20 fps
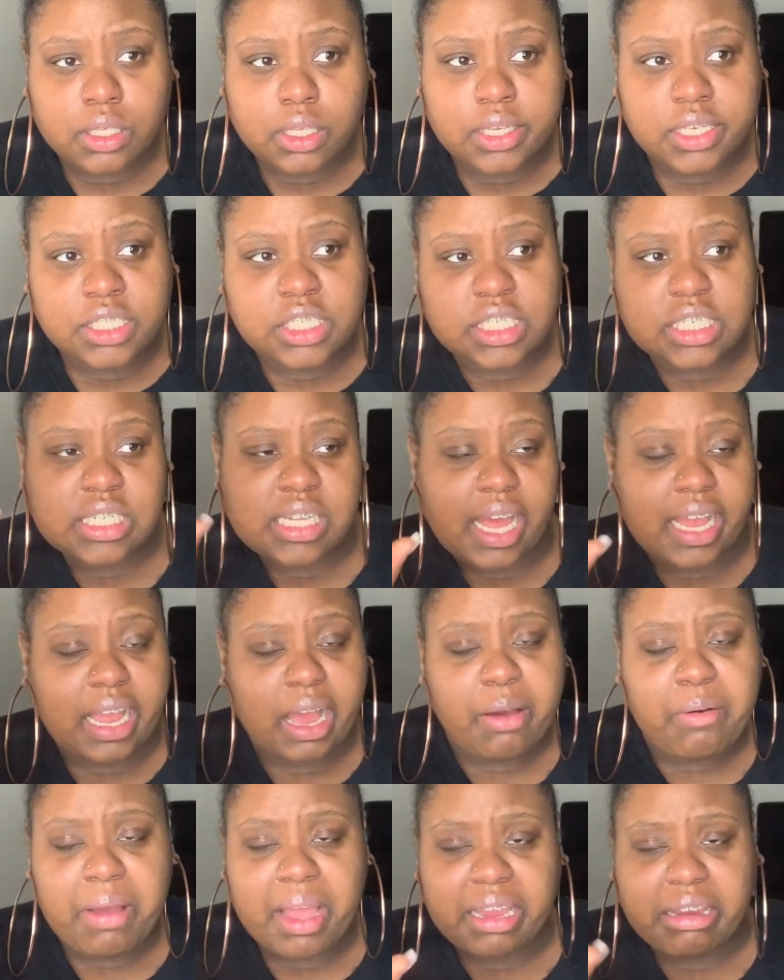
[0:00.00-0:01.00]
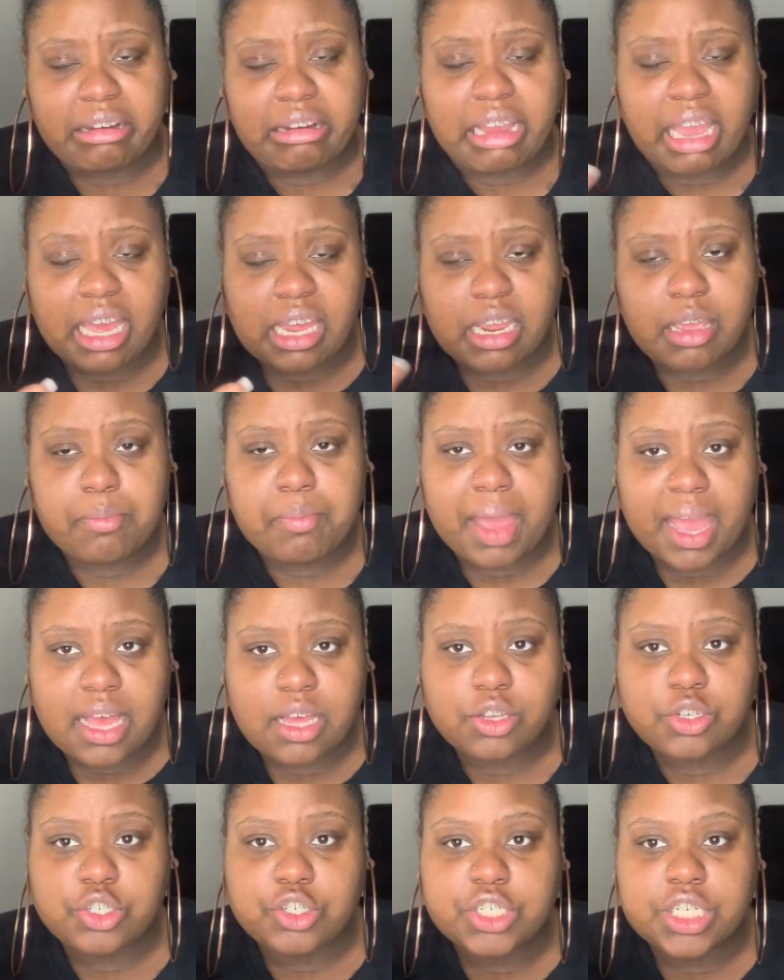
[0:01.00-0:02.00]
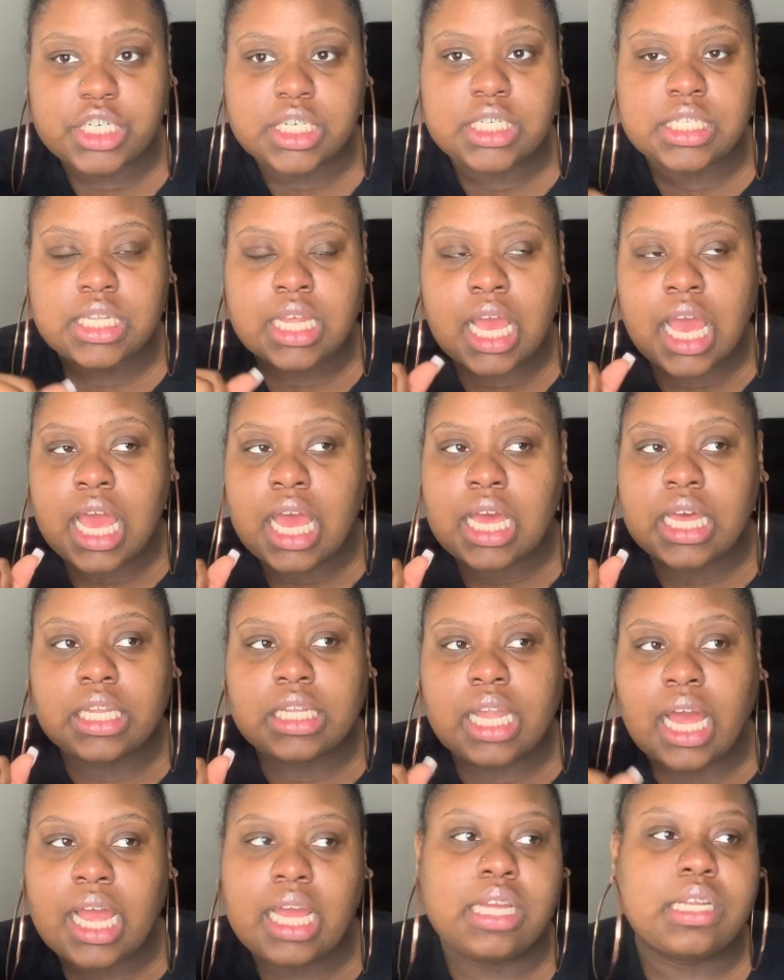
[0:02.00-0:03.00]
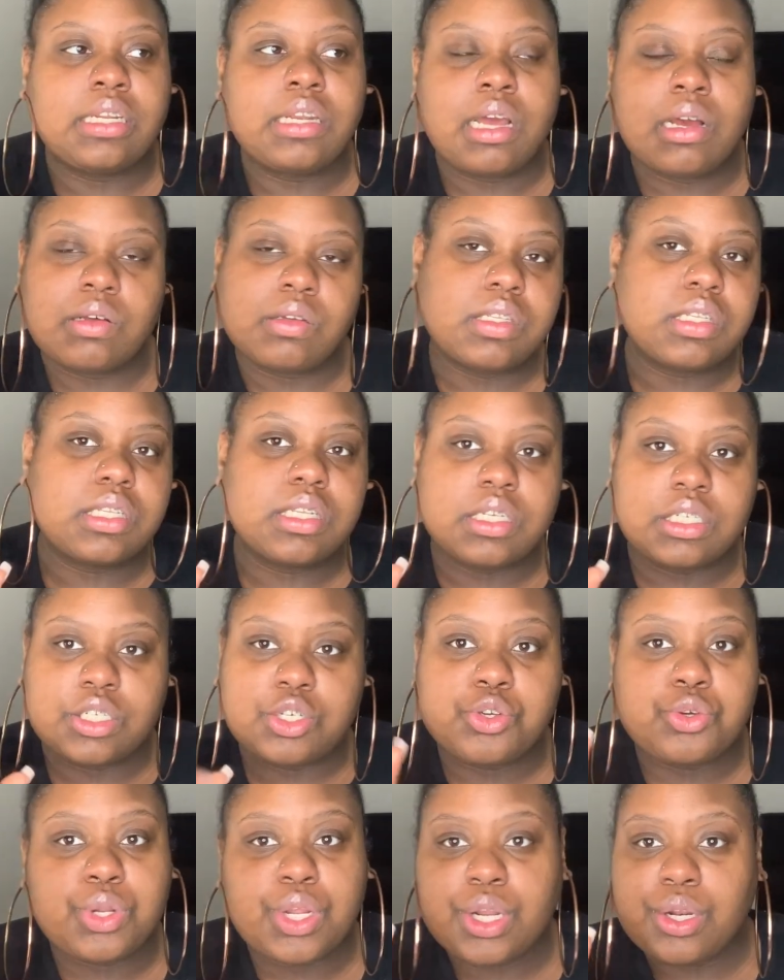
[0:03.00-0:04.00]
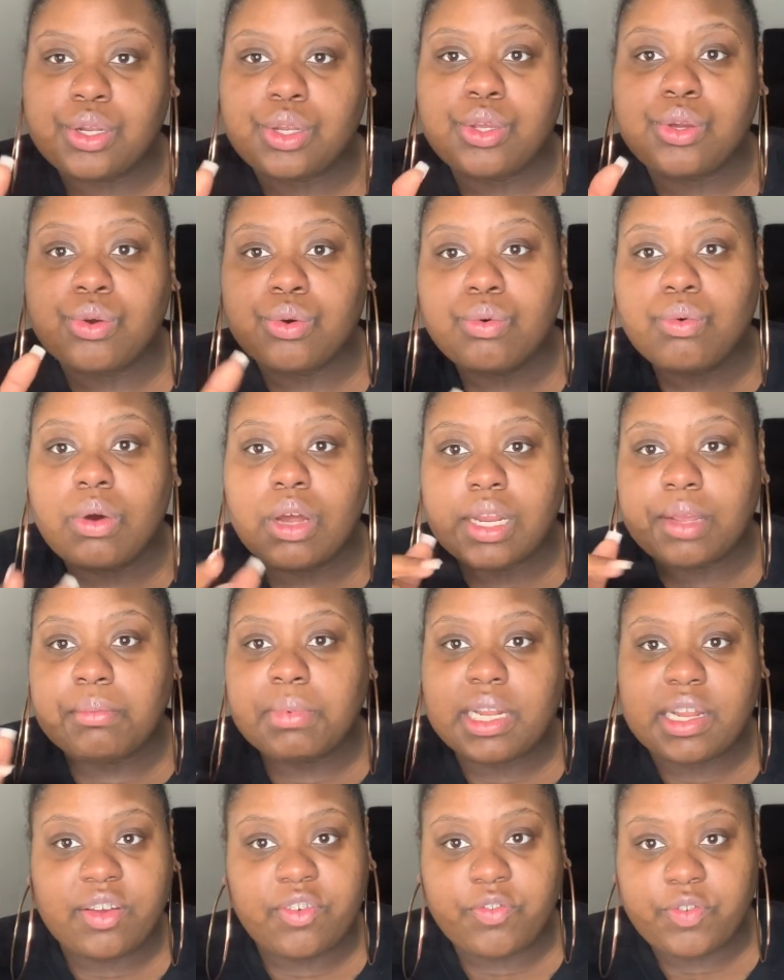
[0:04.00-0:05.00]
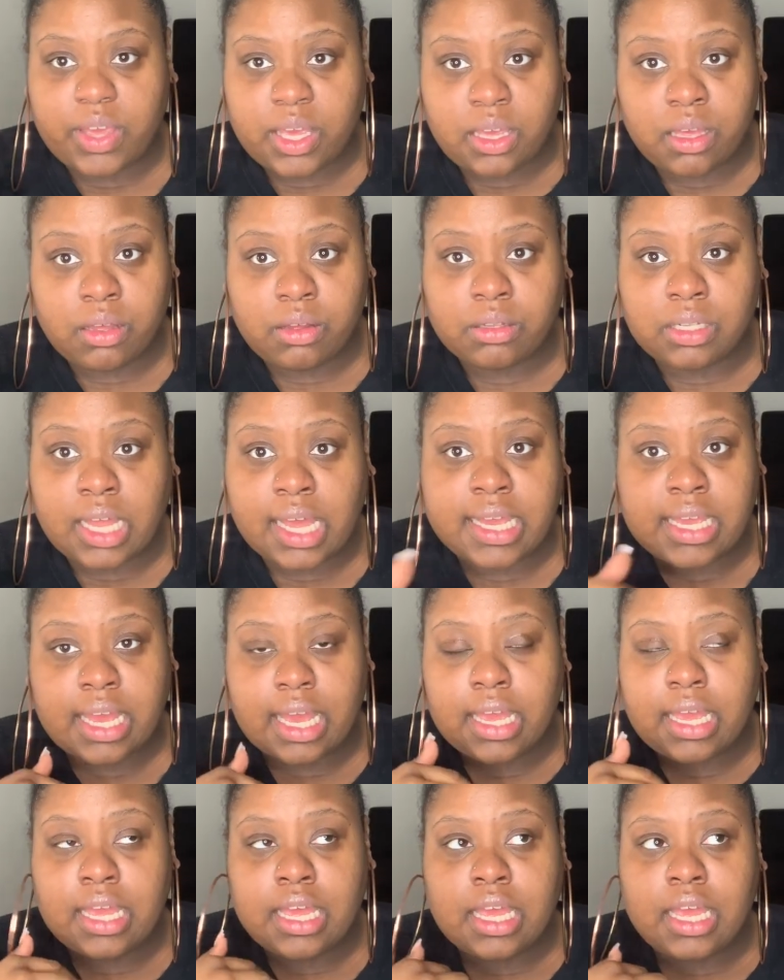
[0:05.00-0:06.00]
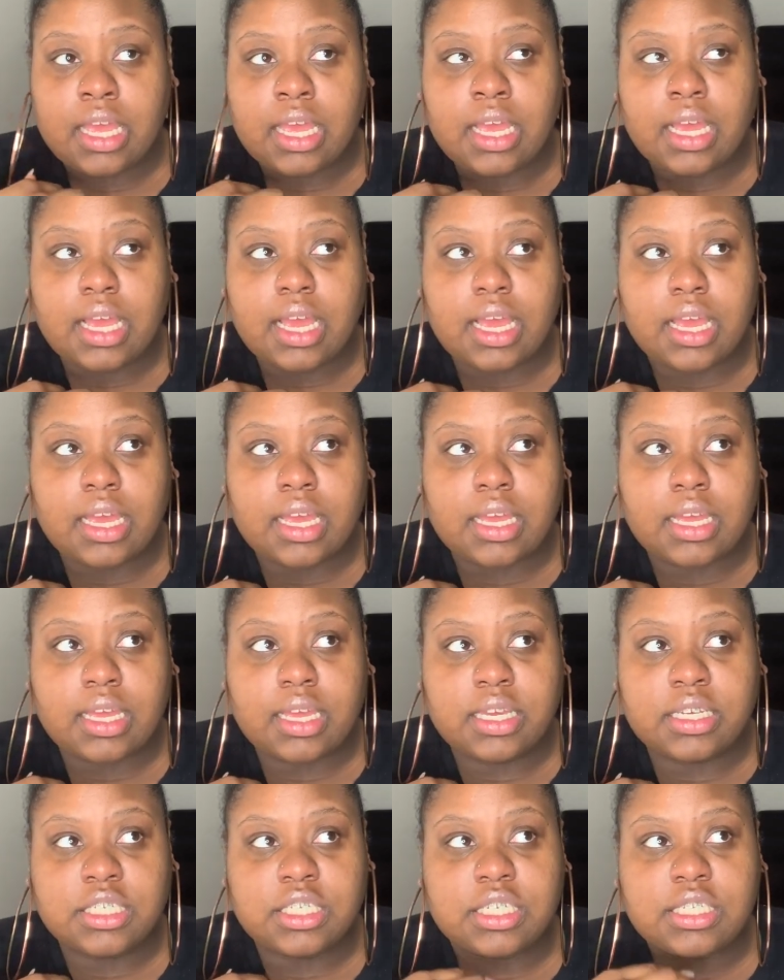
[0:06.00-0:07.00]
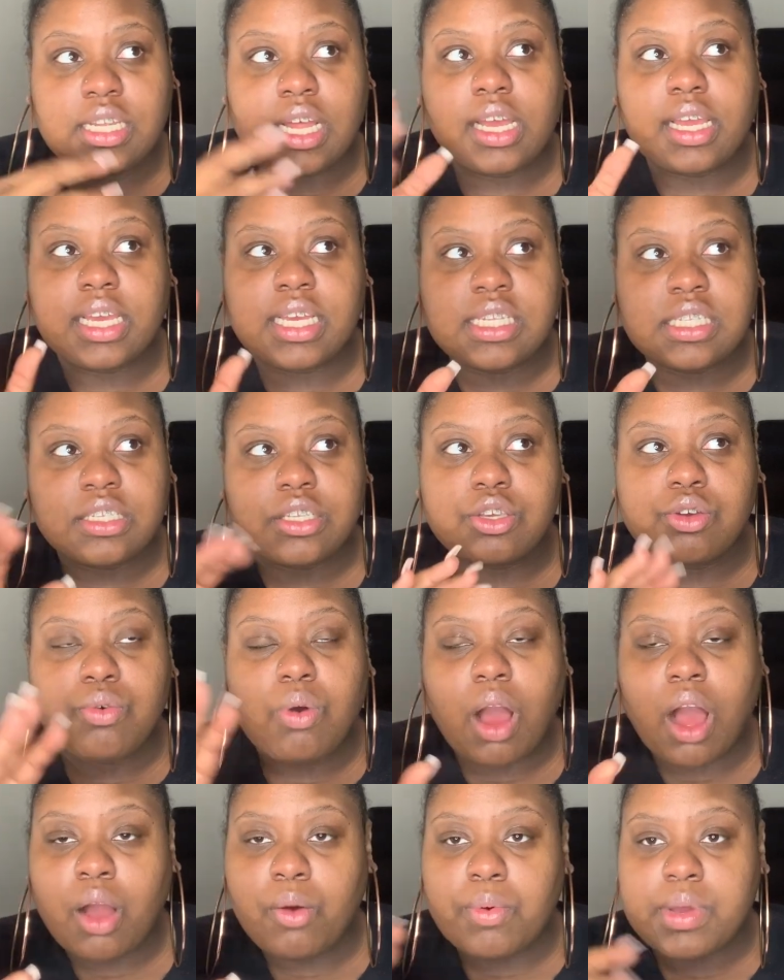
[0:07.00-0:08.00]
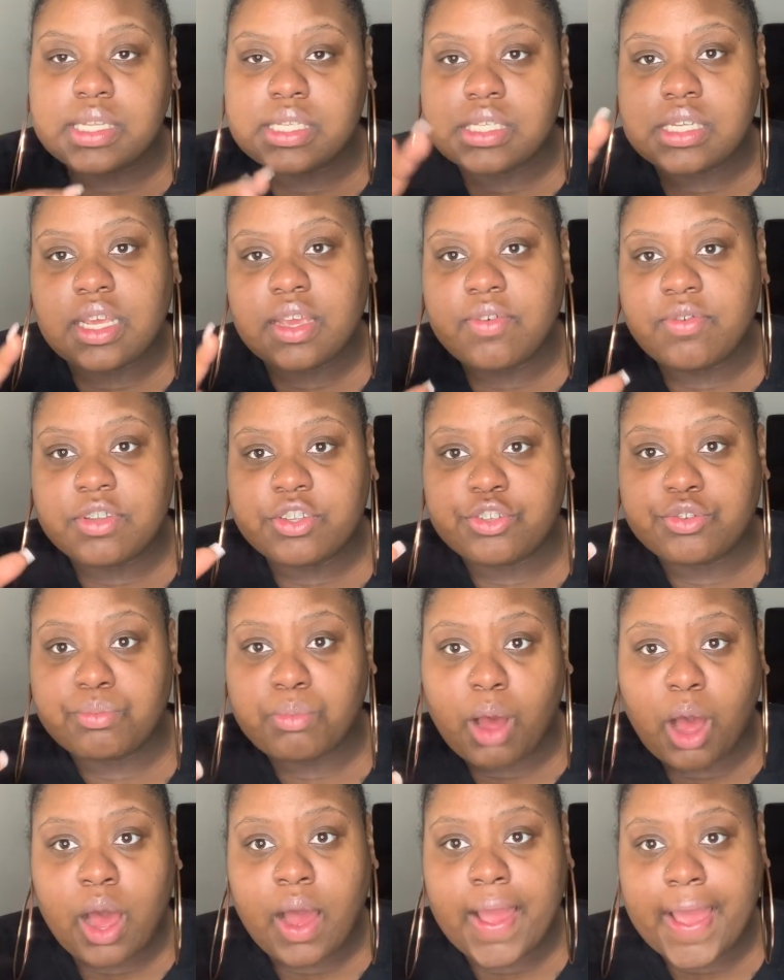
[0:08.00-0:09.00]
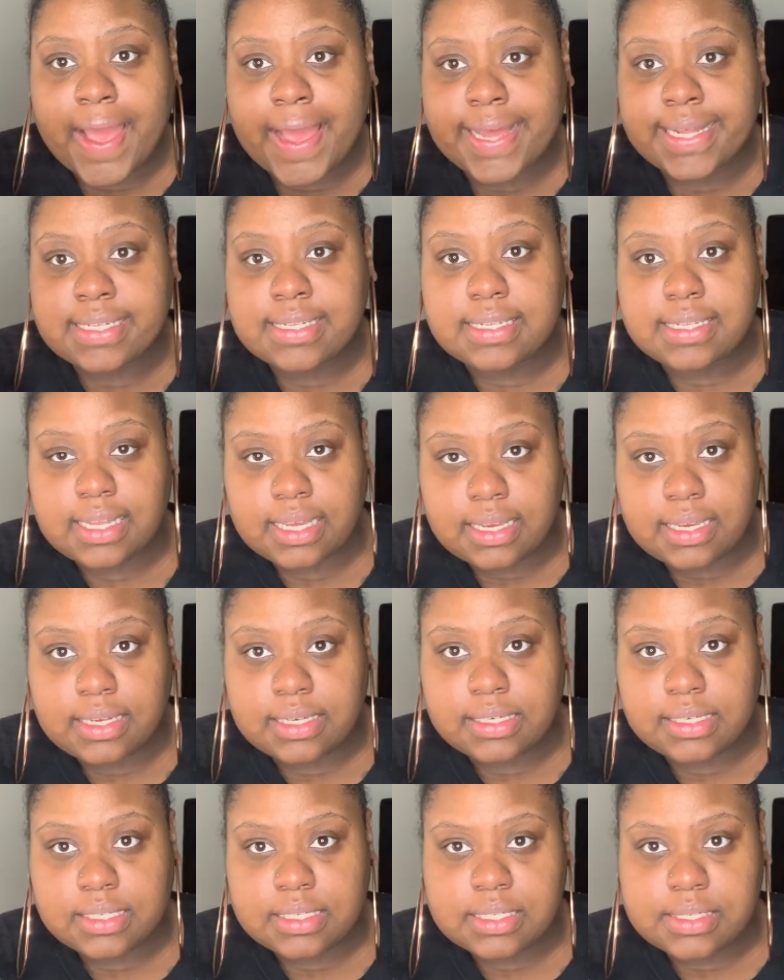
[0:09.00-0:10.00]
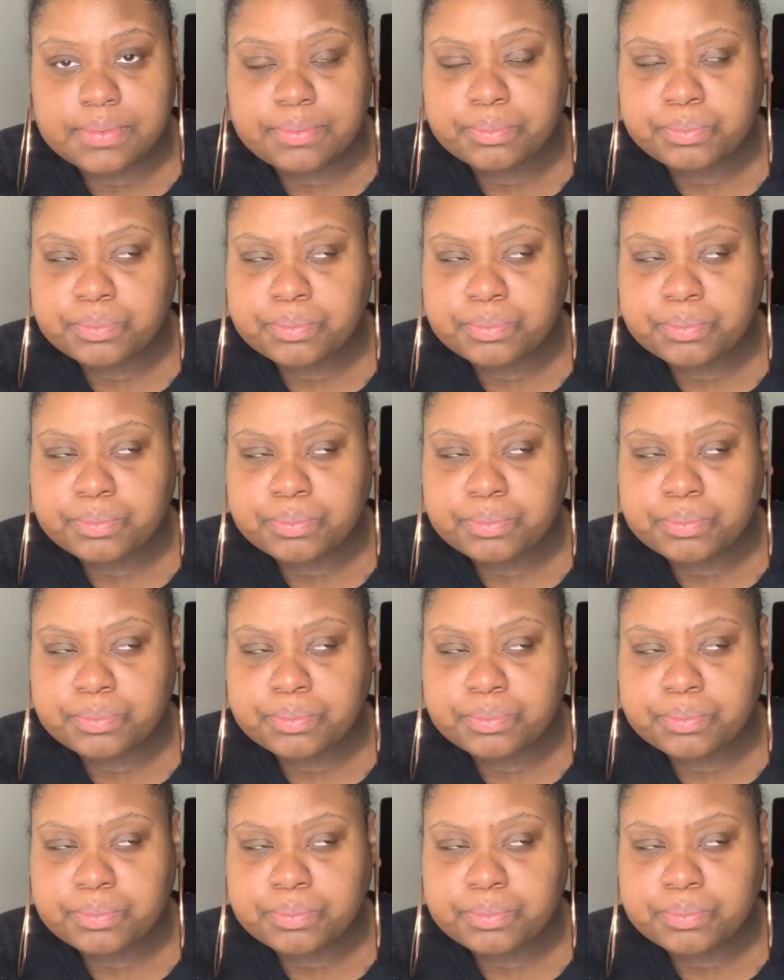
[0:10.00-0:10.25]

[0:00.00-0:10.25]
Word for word: And she's like, I like your boundaries. Like, no, sis, you didn't, you wanted me to fail. Like, and she's like, Issa, you always need small ass things.